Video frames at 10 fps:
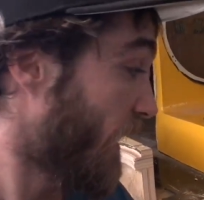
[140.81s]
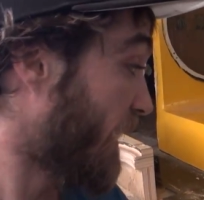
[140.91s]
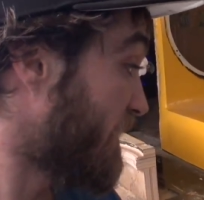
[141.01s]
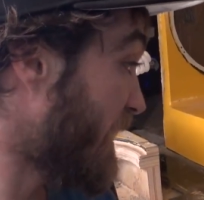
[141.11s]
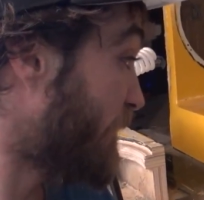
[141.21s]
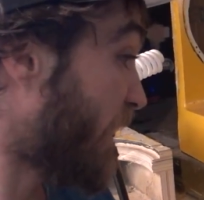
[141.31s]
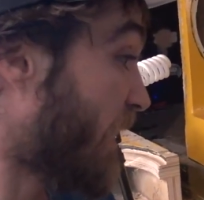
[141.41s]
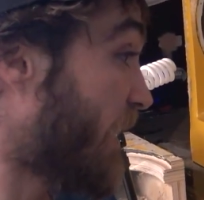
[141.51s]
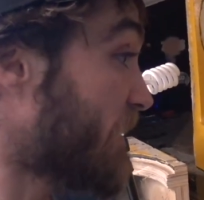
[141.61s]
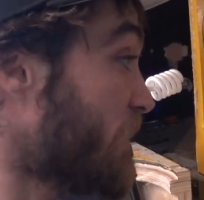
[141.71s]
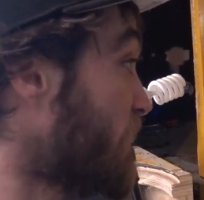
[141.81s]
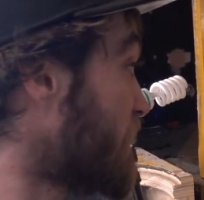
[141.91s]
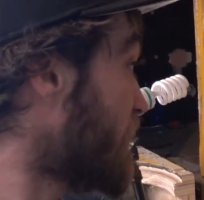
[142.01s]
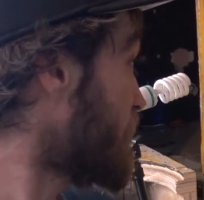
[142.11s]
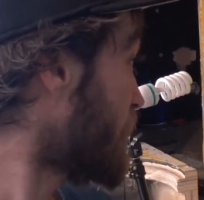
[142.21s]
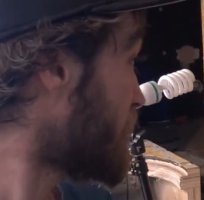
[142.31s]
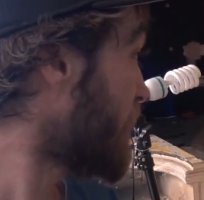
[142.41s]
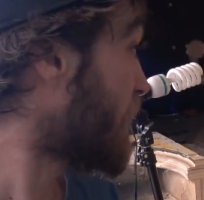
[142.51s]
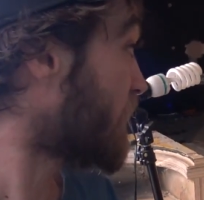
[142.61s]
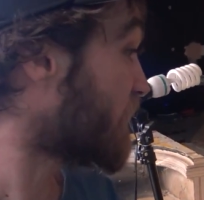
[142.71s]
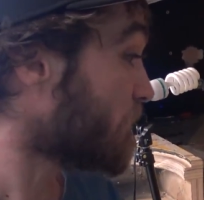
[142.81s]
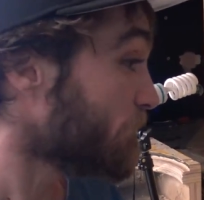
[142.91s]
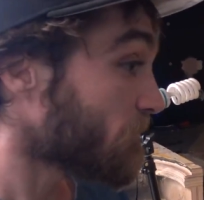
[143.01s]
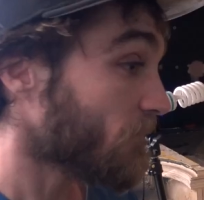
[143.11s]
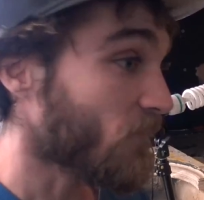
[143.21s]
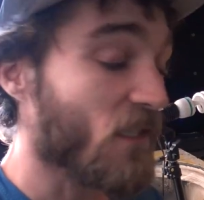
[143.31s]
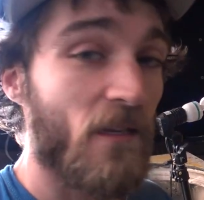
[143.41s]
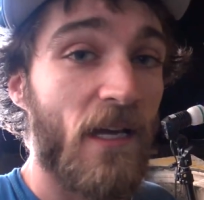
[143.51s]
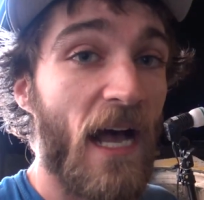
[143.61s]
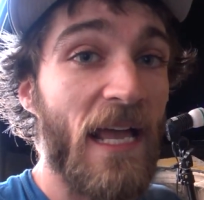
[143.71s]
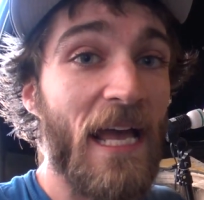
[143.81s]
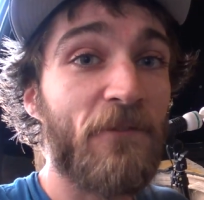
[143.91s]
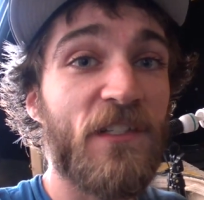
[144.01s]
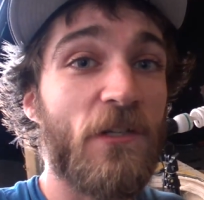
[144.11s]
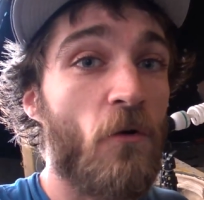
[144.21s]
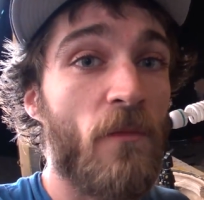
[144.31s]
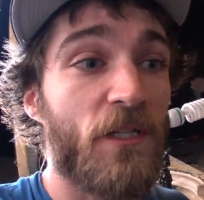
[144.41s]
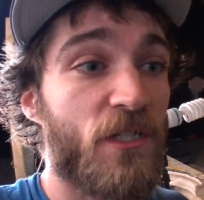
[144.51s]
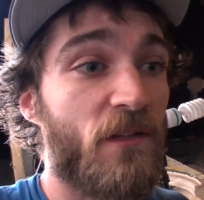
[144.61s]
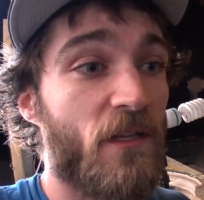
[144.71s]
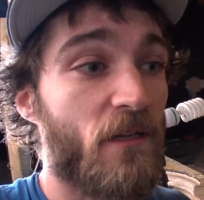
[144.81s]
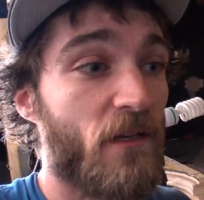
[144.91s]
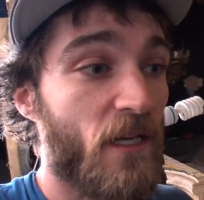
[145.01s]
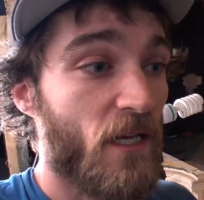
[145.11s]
and see if I can get some assistance, because I have so much in the